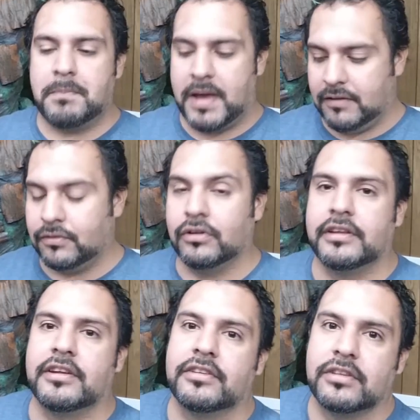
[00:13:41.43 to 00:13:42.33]
painful
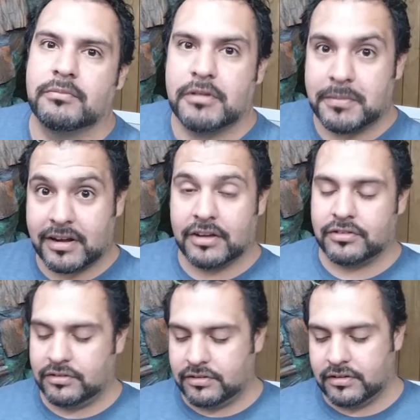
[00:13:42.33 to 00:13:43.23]
and there's some
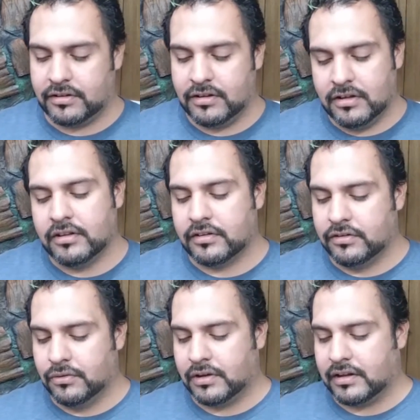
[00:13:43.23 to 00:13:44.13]
repercussions
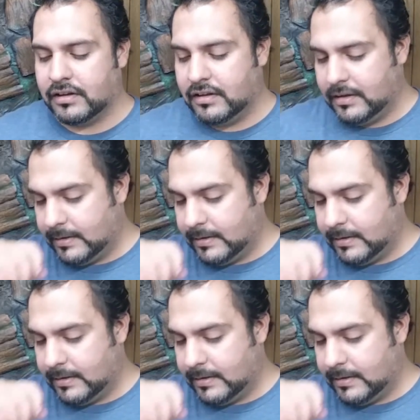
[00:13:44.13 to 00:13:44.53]
to doing it.